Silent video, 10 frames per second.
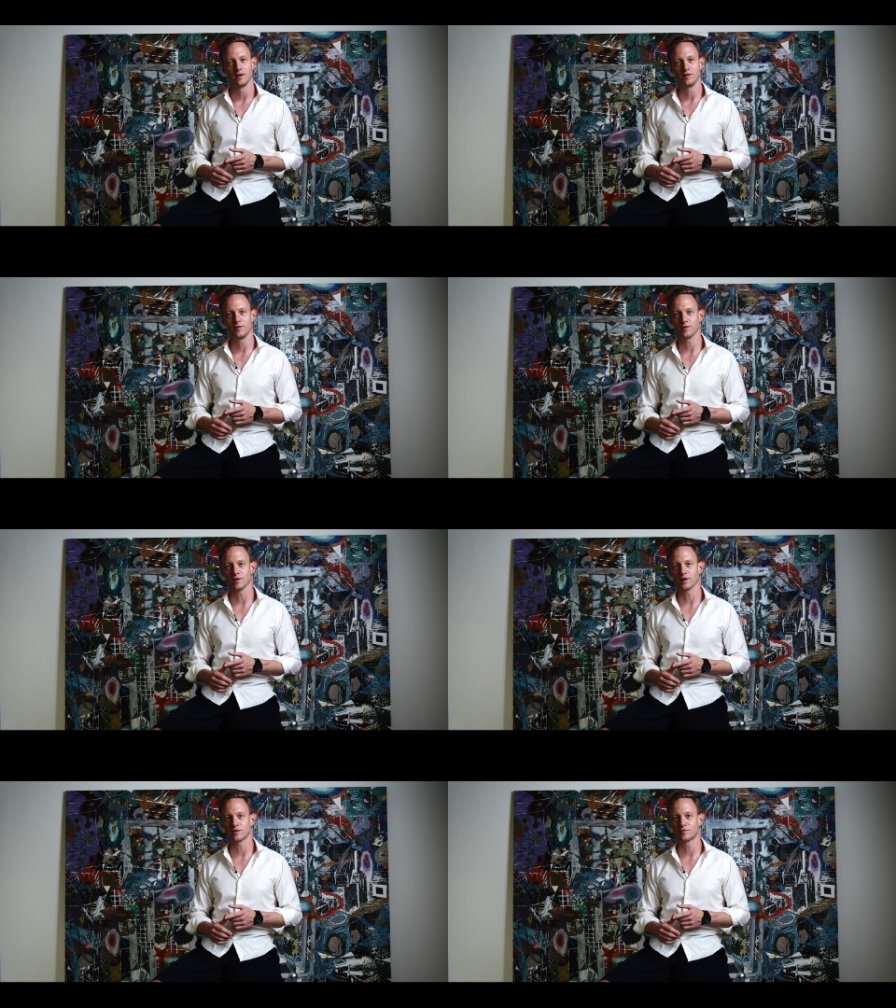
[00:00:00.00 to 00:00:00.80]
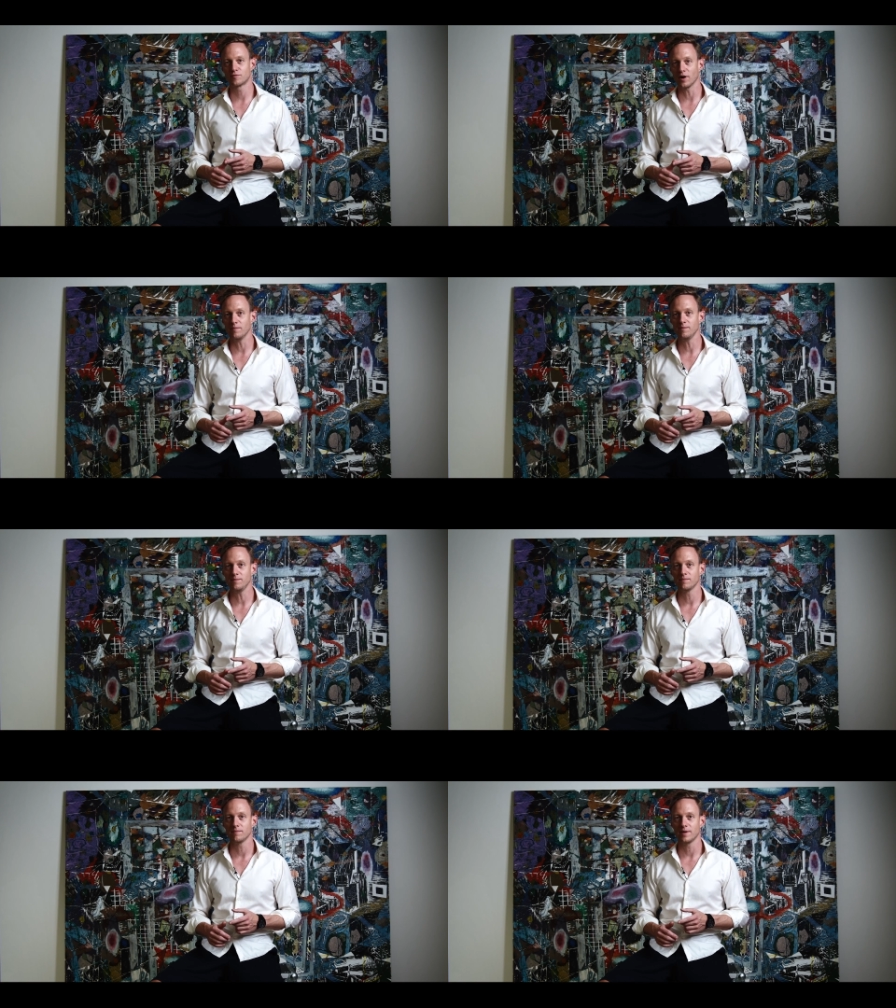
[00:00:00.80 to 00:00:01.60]
your
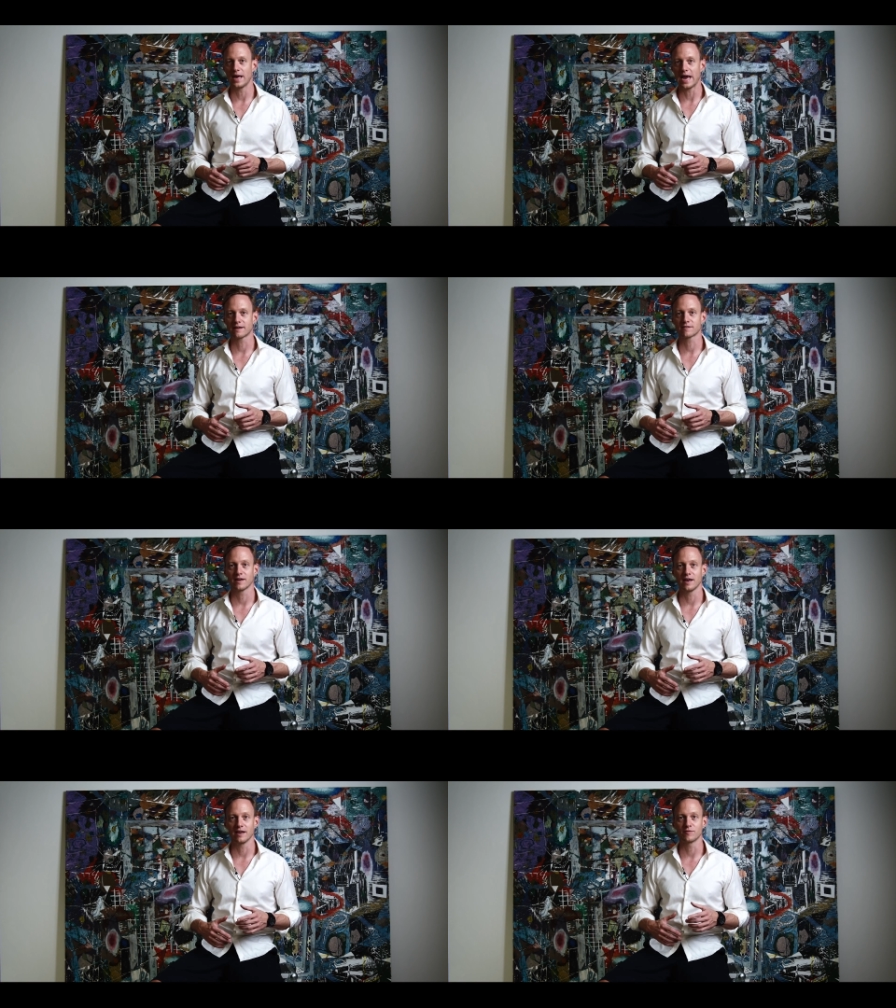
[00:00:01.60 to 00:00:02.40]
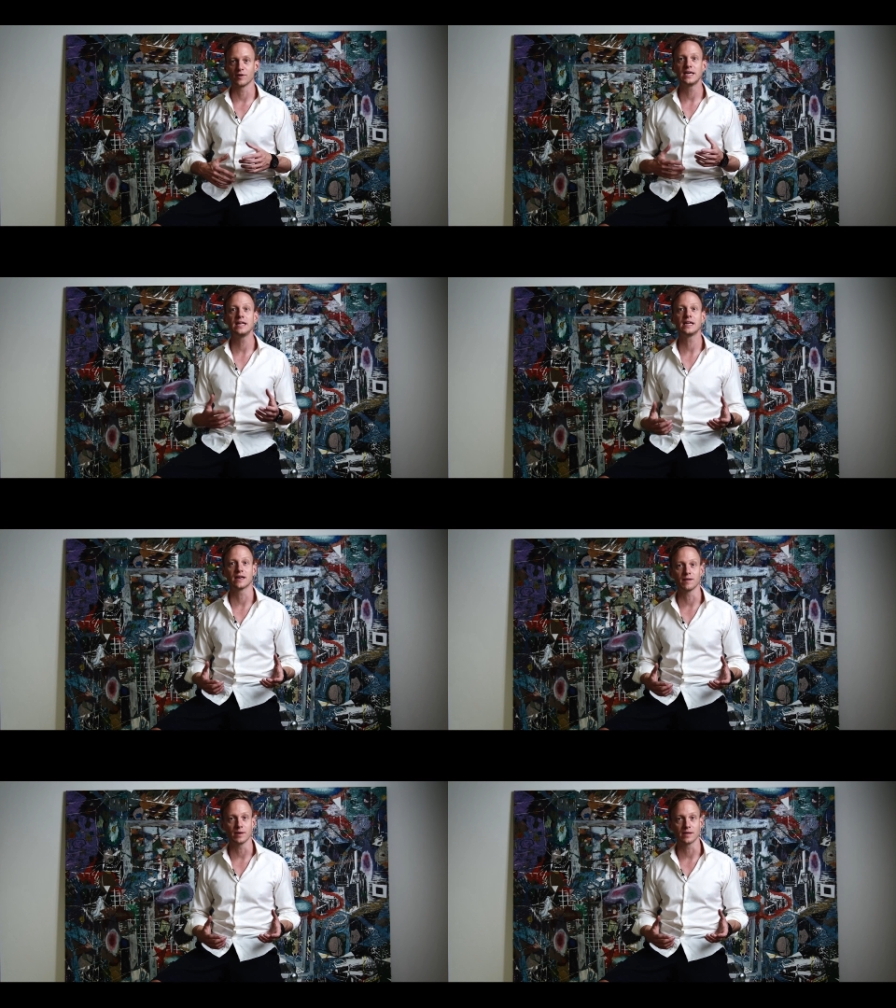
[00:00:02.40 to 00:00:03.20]
drum acts as your heating
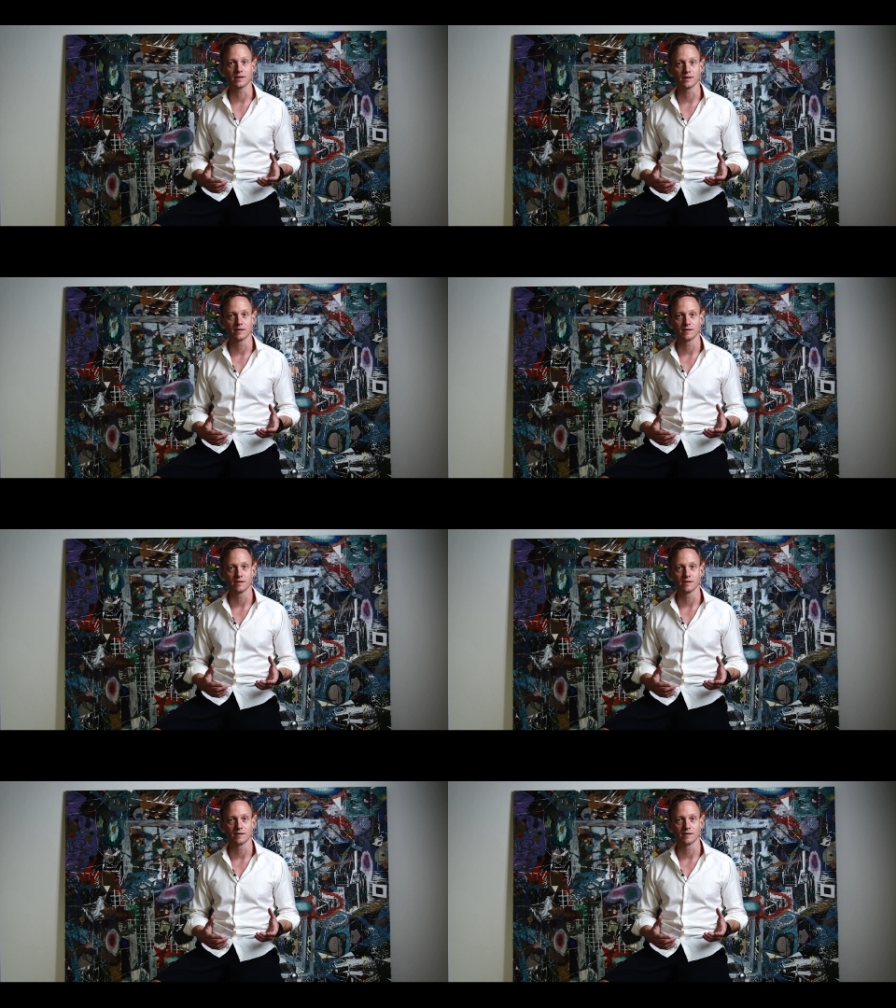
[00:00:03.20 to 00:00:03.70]
element.